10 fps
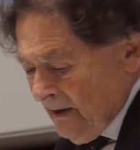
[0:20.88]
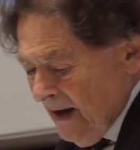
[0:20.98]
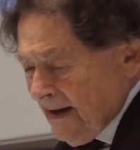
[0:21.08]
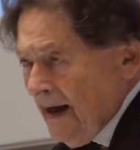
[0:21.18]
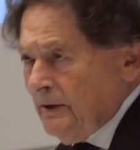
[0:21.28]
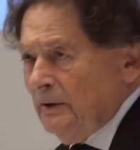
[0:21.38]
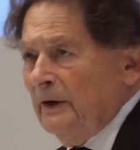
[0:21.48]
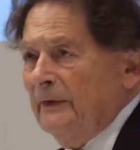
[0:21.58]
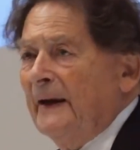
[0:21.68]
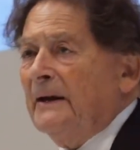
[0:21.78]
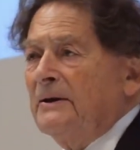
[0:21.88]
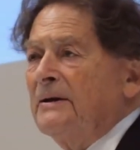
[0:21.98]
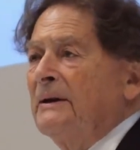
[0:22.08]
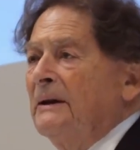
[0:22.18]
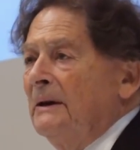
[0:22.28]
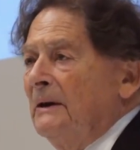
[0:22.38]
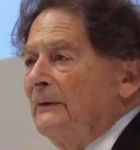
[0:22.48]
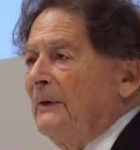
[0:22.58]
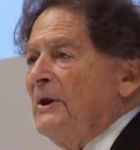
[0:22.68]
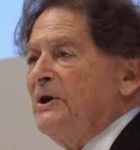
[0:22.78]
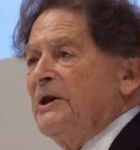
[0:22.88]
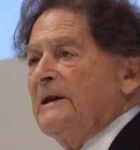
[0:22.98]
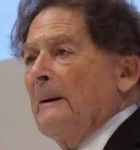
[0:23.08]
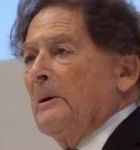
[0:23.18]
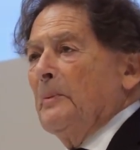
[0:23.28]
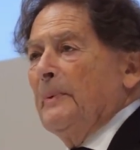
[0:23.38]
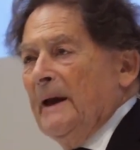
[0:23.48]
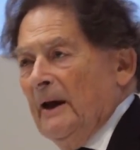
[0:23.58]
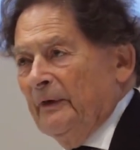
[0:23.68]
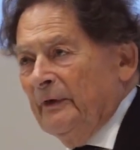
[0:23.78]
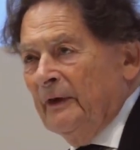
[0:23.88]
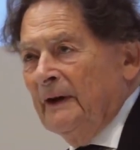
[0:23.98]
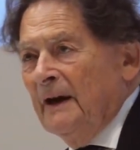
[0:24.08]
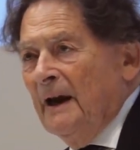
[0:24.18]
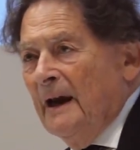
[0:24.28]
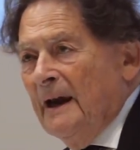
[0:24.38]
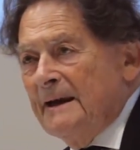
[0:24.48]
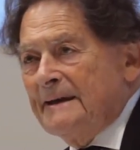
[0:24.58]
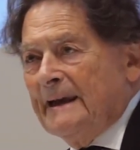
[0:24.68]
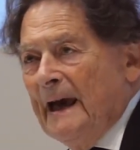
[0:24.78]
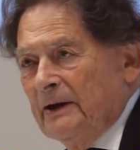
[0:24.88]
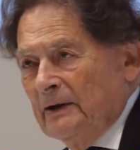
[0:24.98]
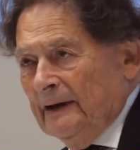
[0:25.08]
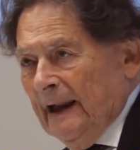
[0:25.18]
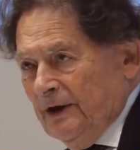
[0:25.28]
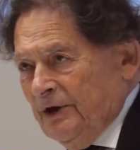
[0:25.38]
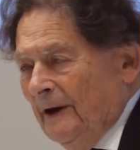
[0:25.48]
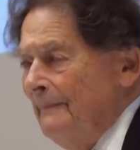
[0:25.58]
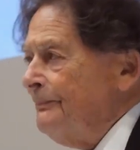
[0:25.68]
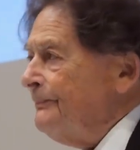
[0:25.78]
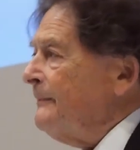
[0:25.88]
great annual event for the GWPF is the annual lecture.